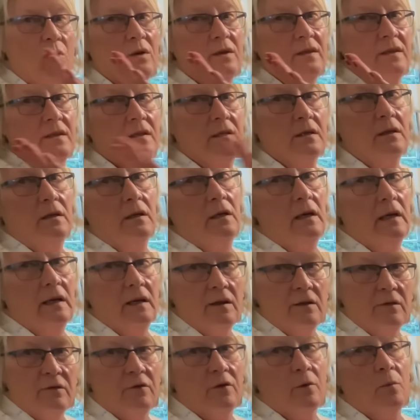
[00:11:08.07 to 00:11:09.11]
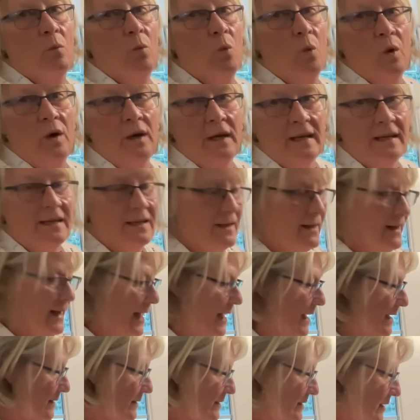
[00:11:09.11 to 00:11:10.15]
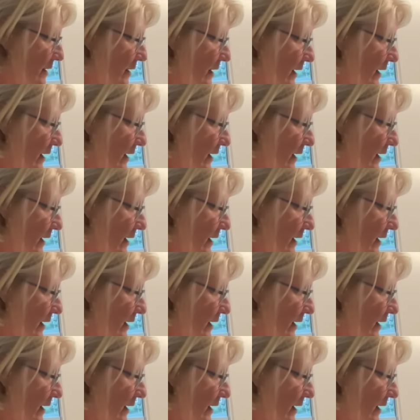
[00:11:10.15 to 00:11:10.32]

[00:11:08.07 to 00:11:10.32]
was from one end of the house to